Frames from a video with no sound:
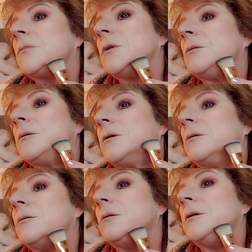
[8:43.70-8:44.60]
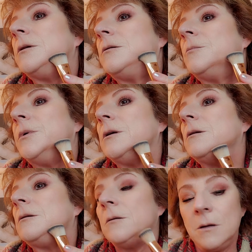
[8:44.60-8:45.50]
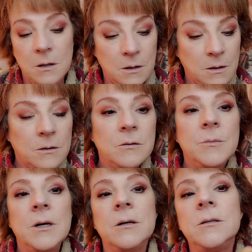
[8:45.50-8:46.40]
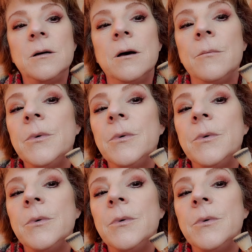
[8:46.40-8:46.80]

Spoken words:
I want to go a little bit on top.